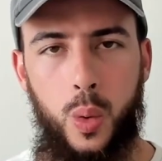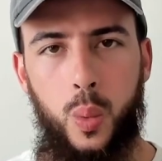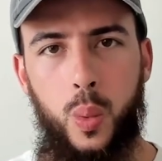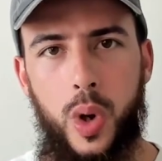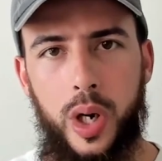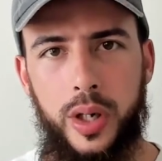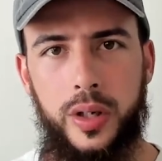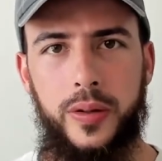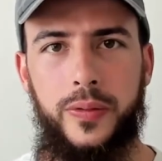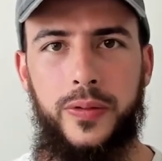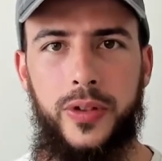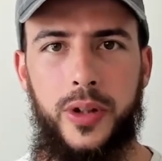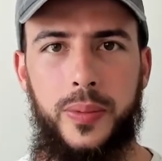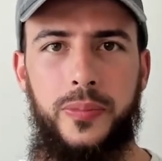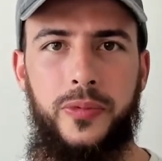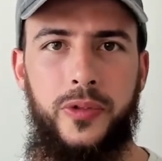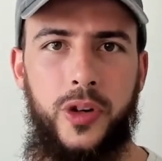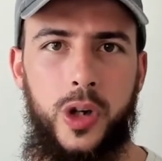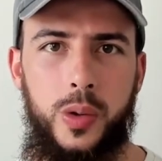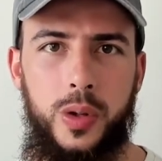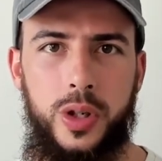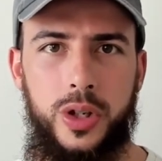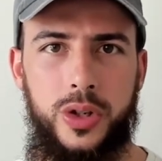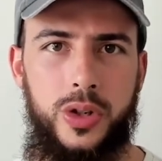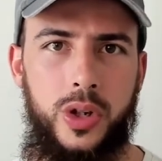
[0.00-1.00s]
One of them
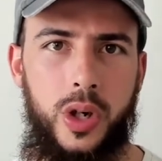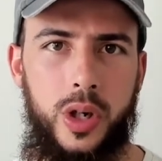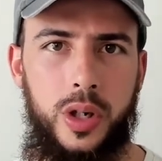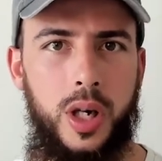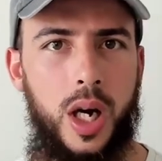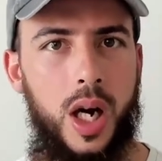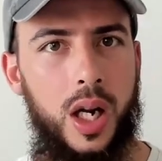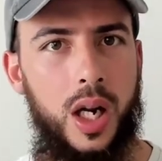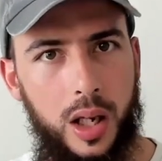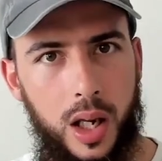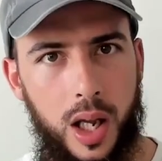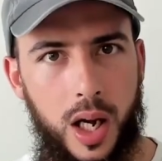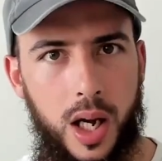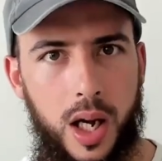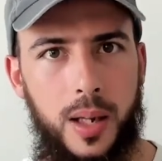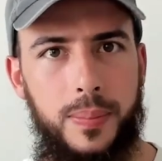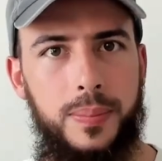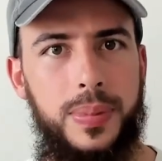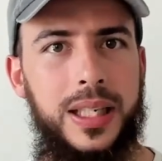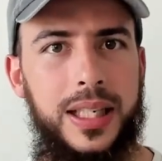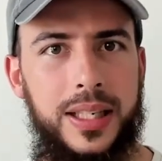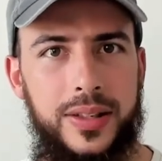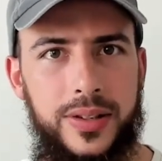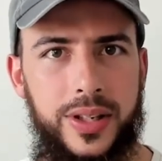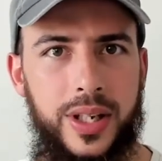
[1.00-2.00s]
focused on Allah,
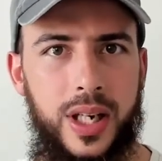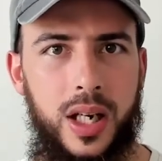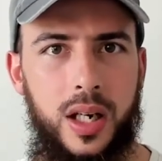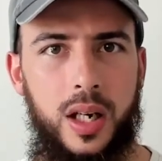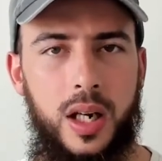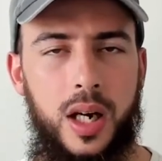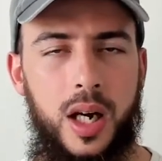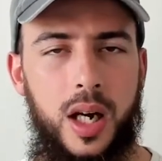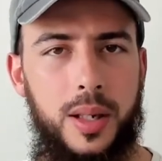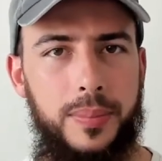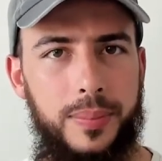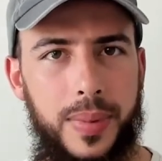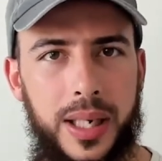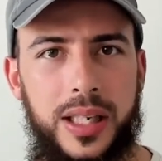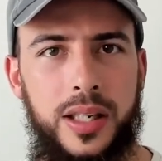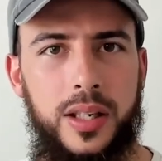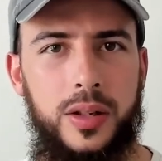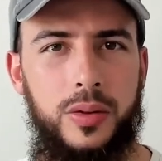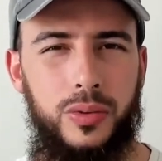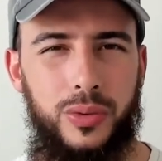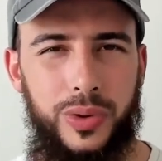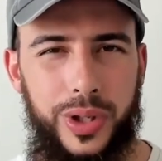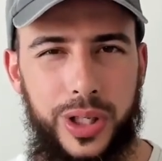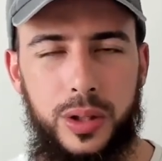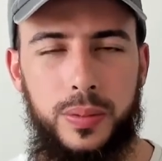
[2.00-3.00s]
pleasing Allah,
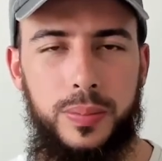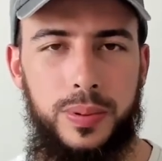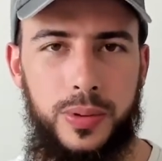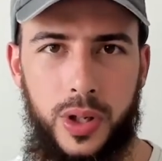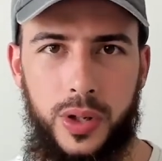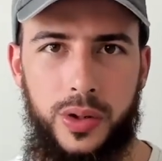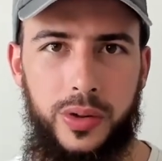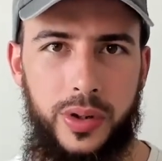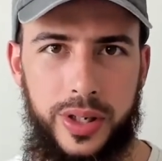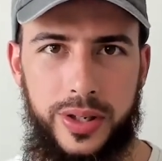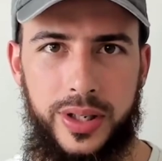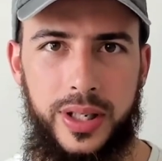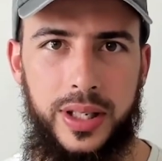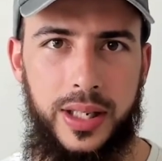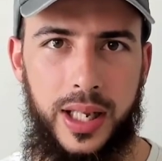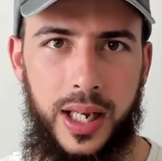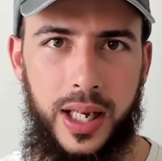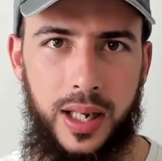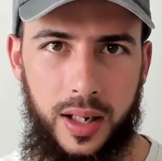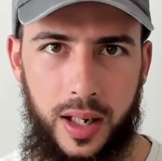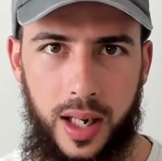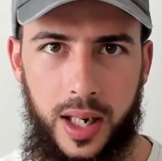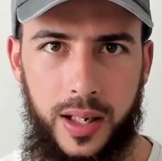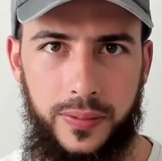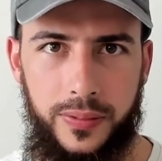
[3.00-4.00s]
making real progress in their
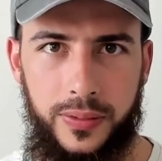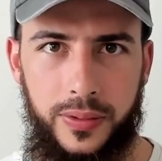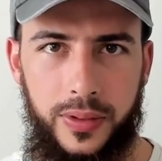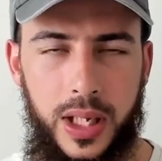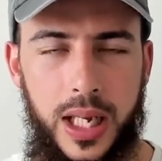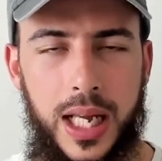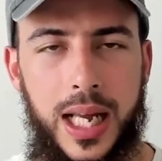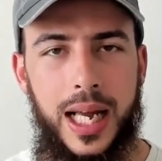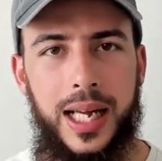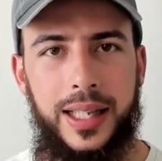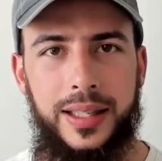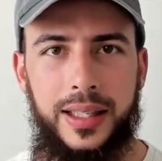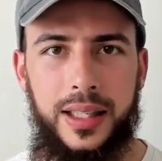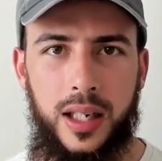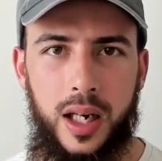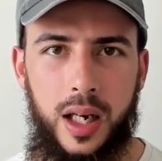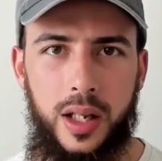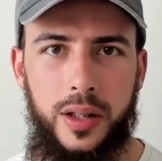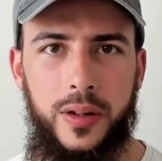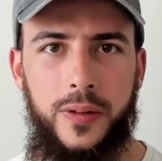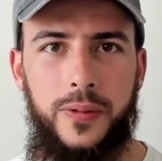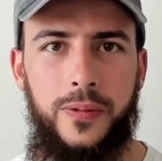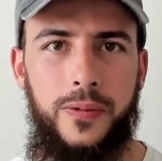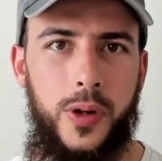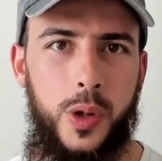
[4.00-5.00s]
life, and the
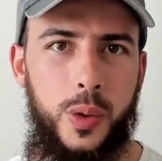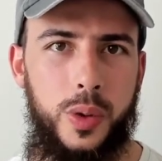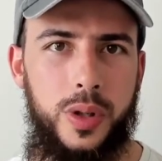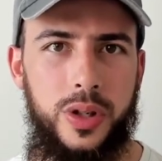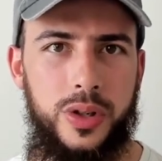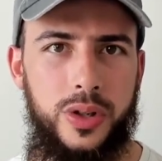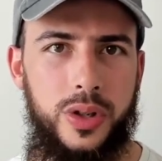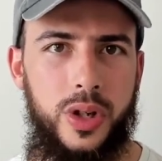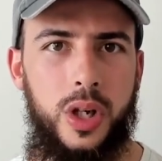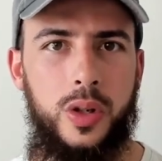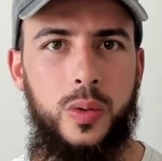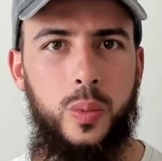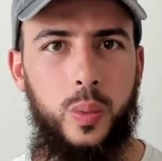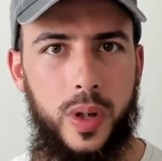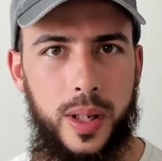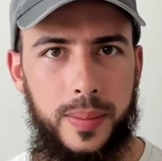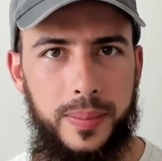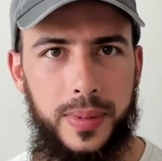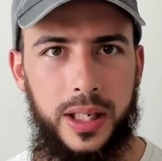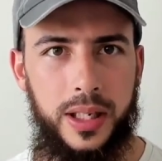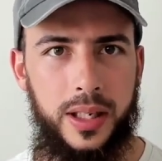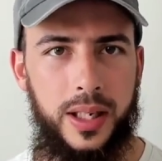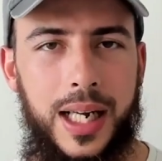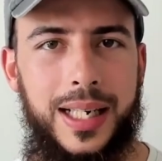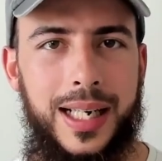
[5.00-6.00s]
other focused on
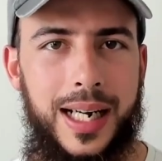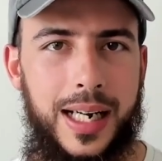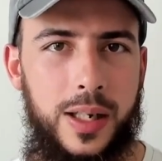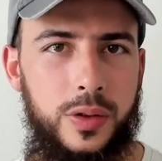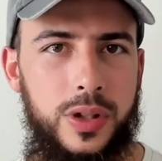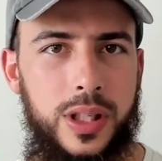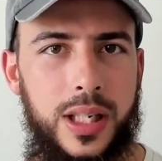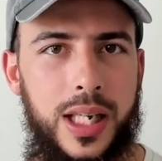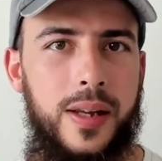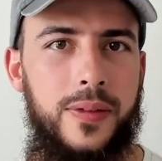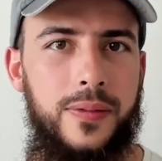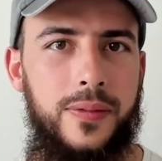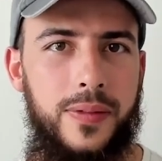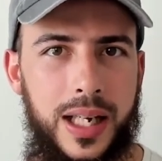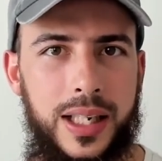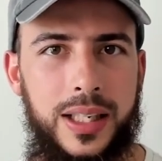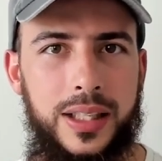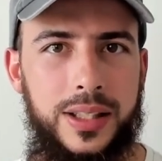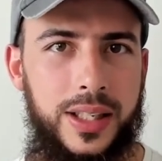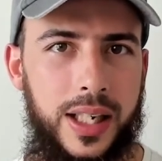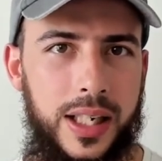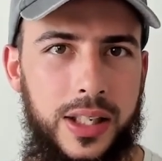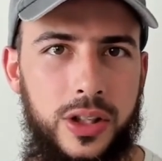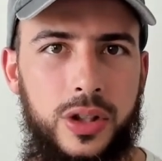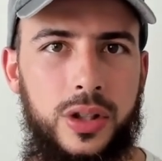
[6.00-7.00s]
women and how to get
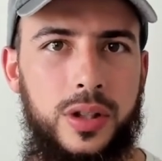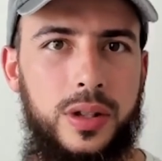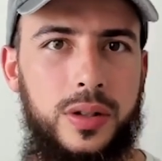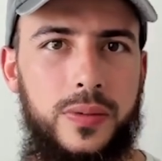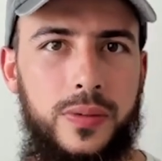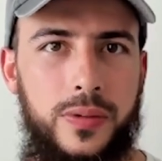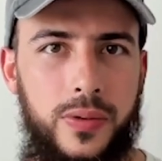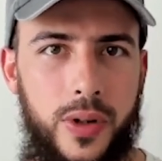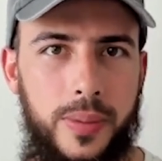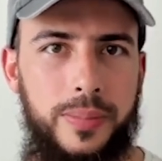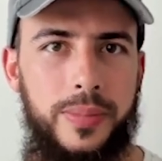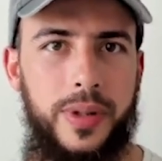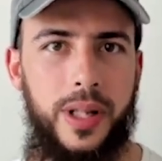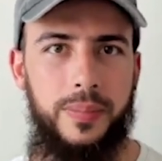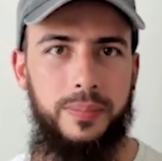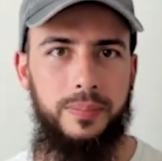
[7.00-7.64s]
validation from